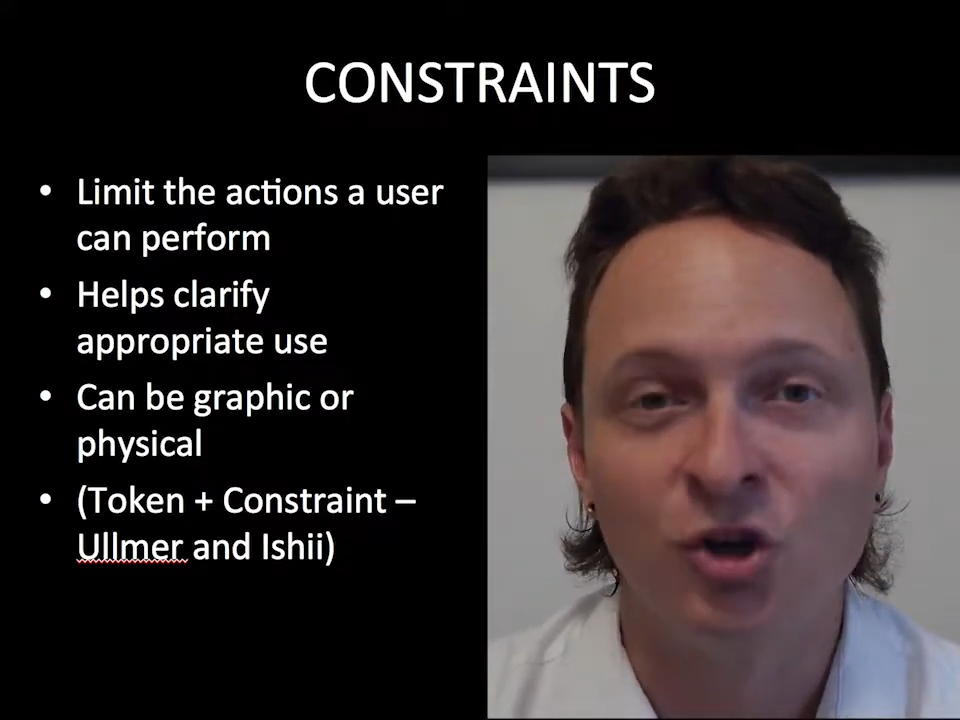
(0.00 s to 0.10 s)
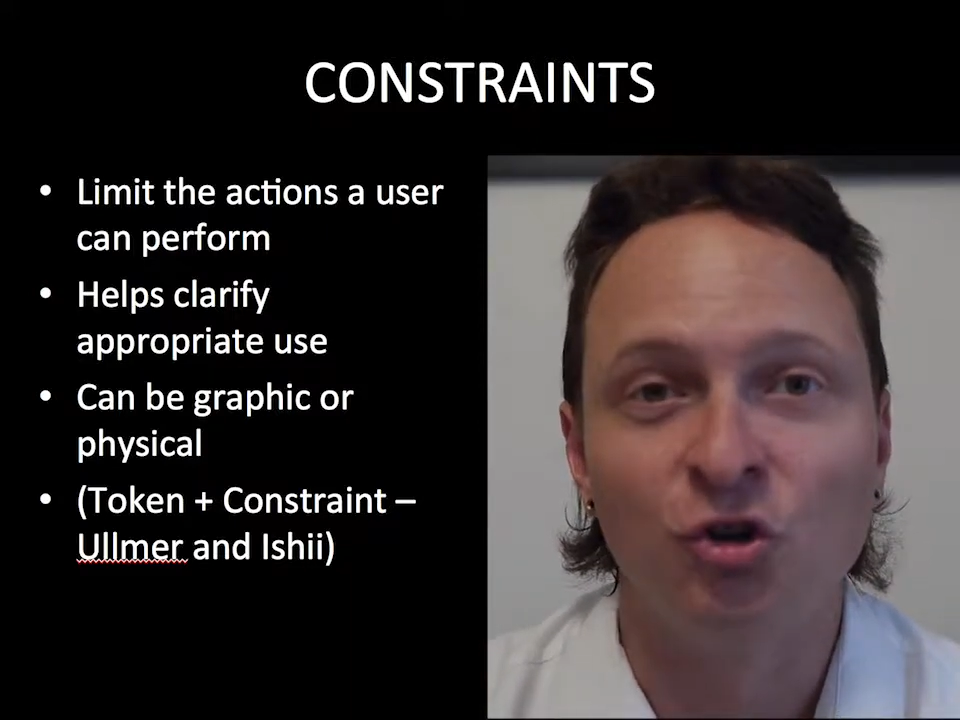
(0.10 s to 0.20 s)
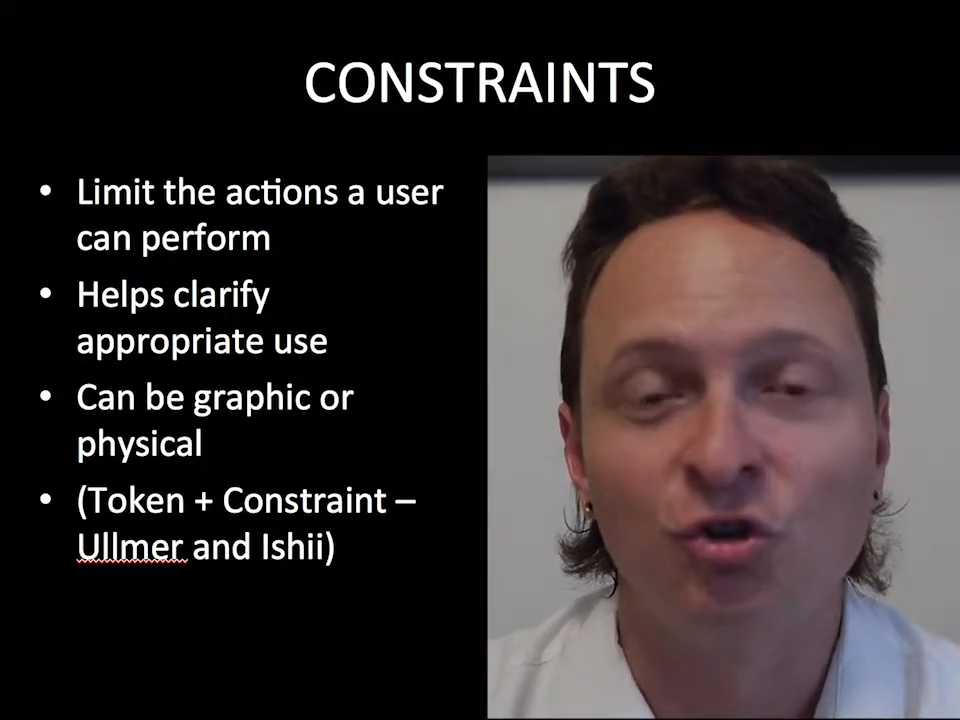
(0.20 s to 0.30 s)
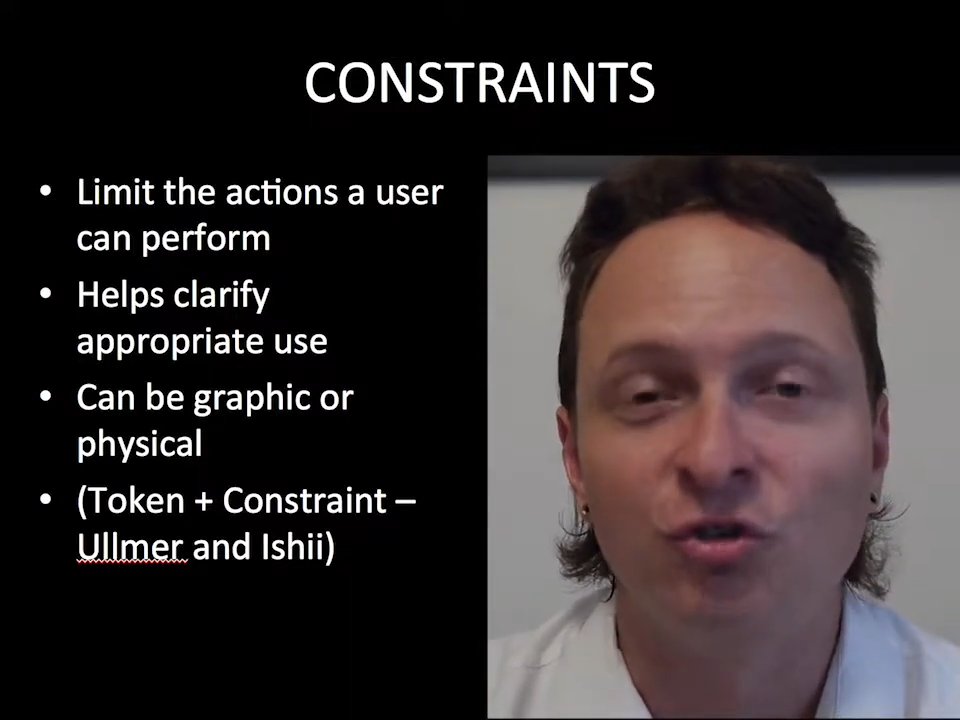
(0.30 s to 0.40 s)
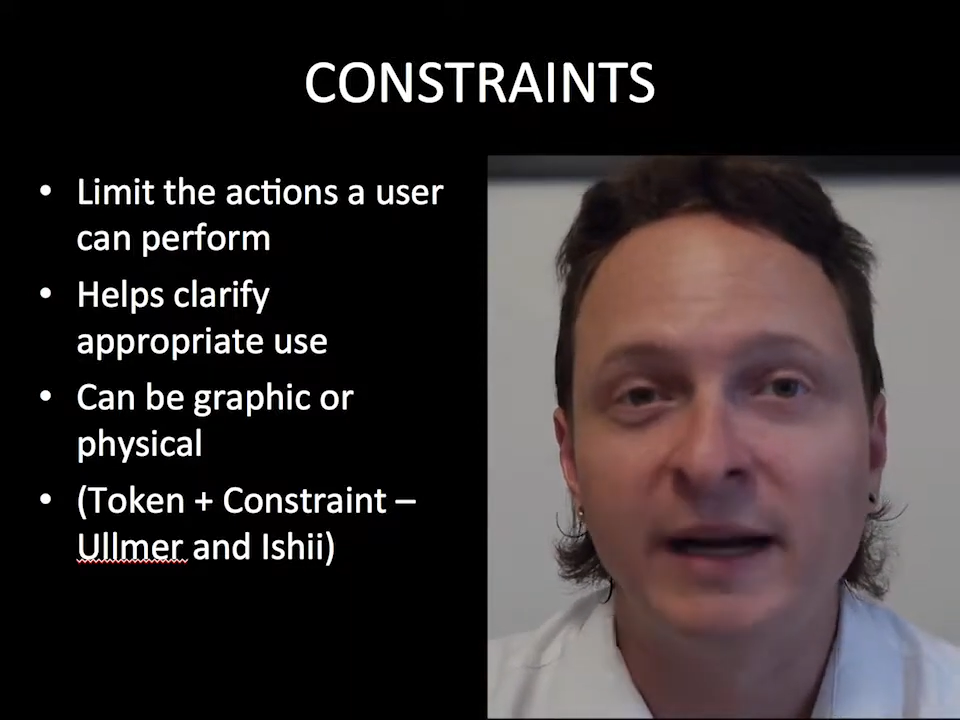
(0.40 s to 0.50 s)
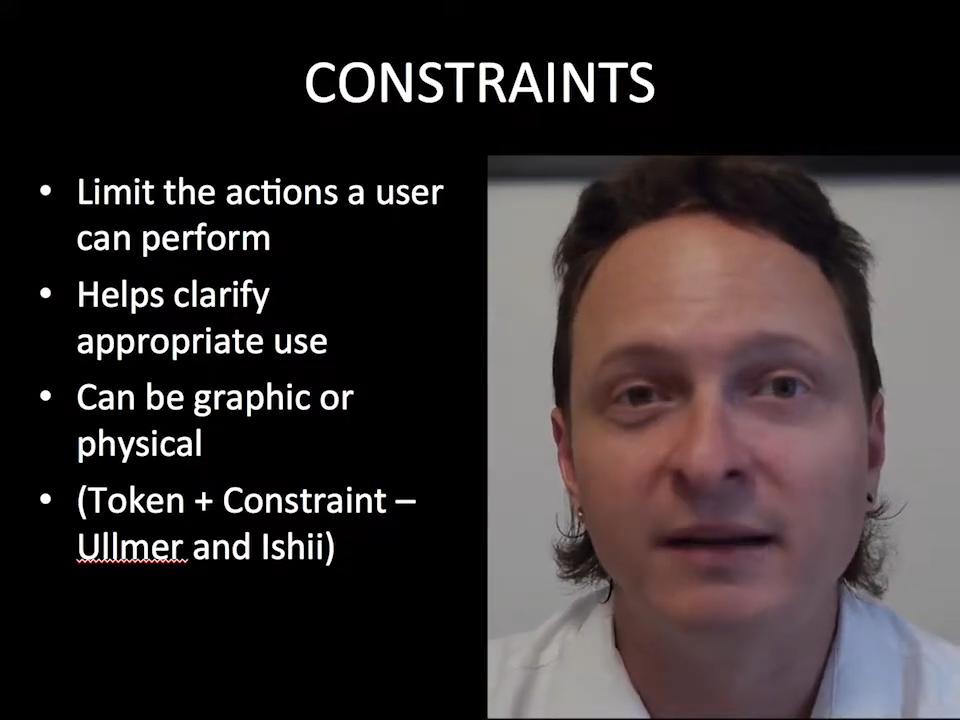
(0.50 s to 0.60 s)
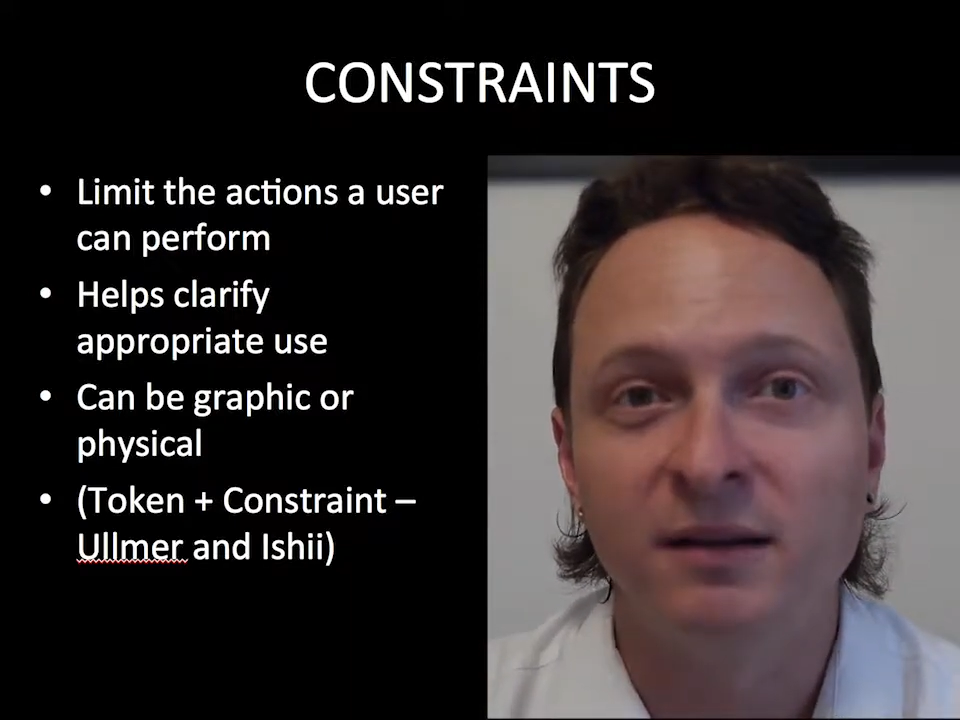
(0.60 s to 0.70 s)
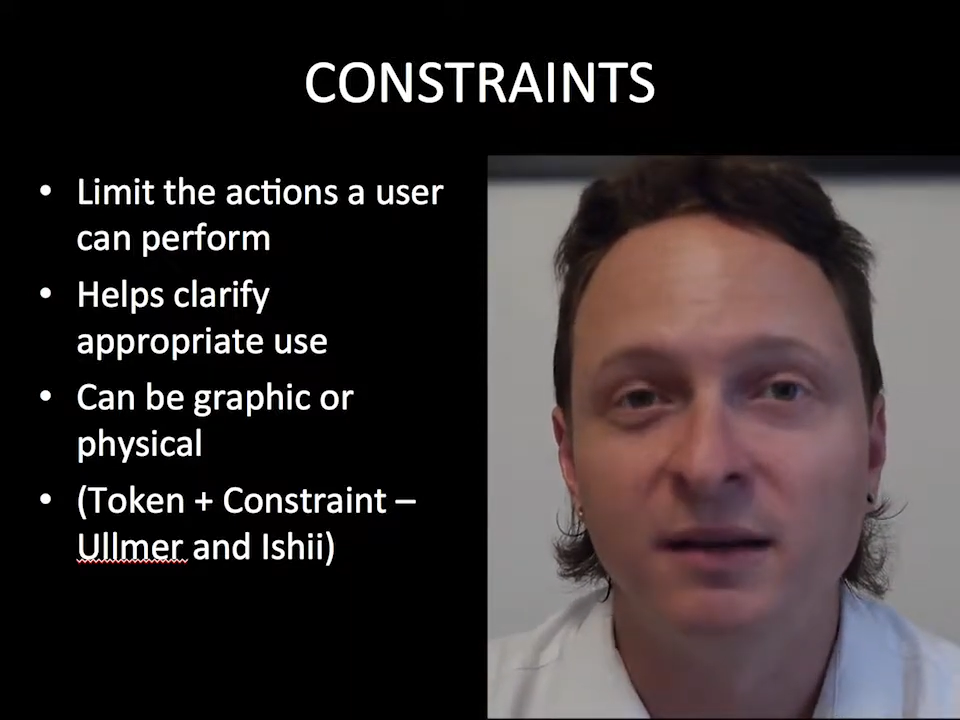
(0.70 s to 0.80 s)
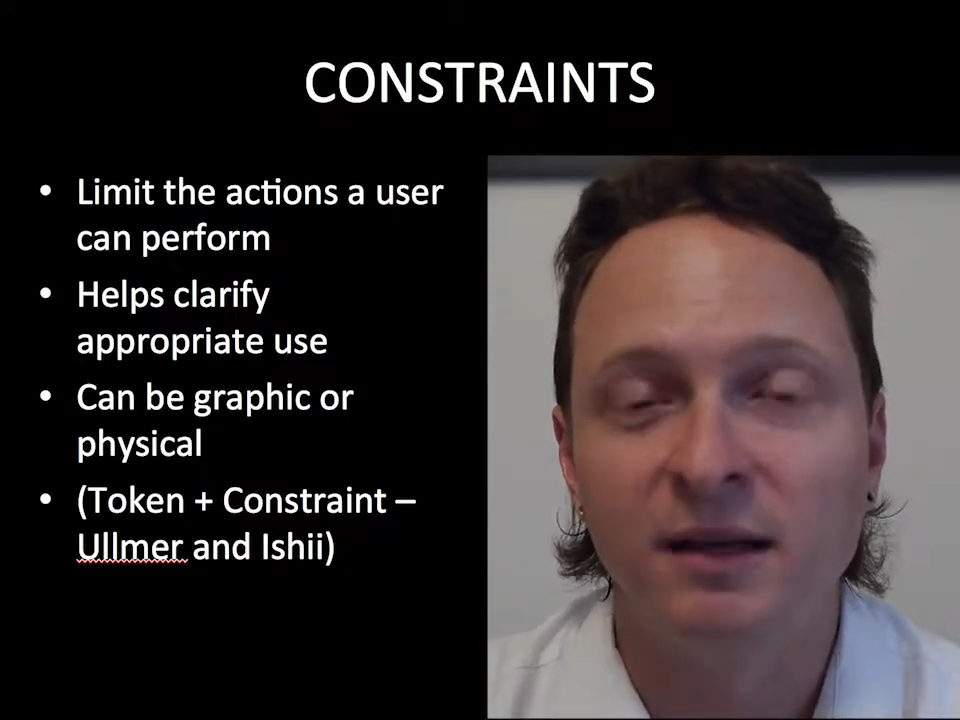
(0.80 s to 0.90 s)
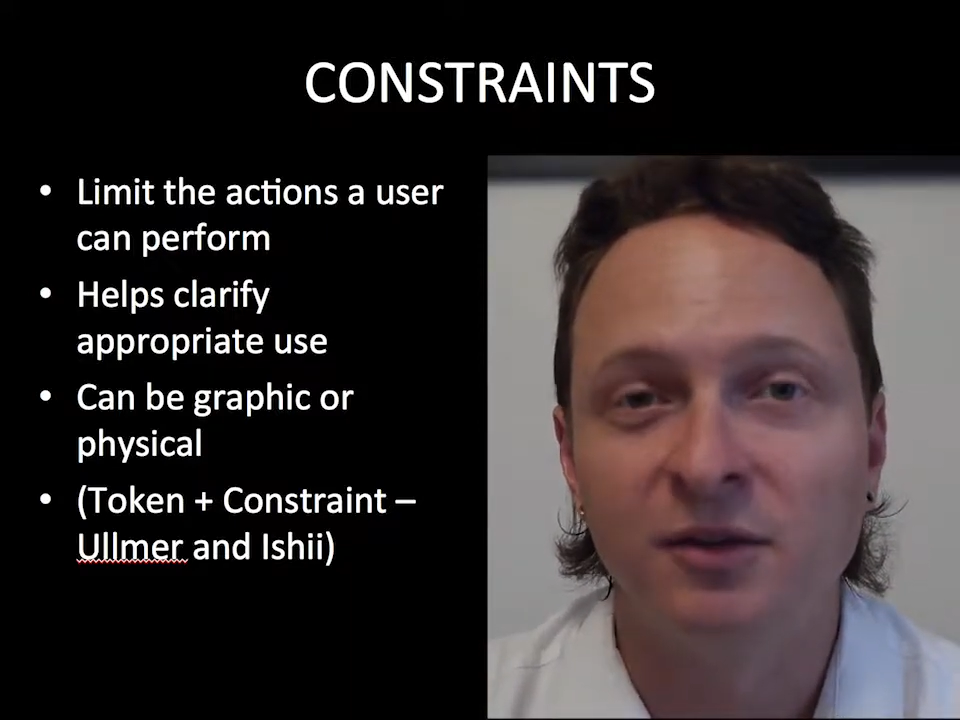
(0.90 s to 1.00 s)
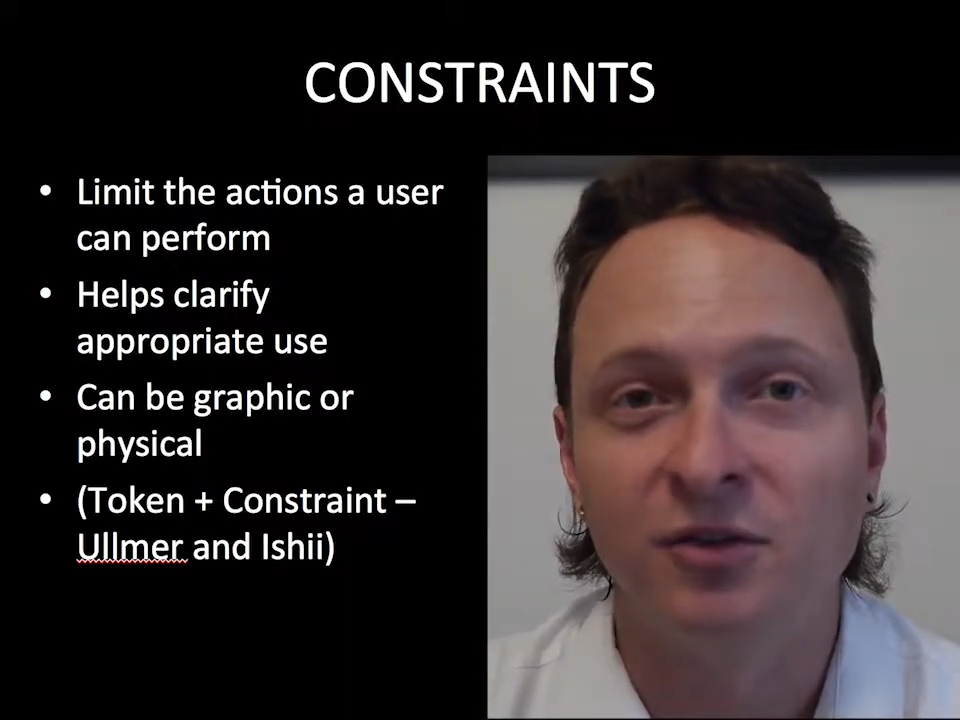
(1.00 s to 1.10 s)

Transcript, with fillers: constraint in a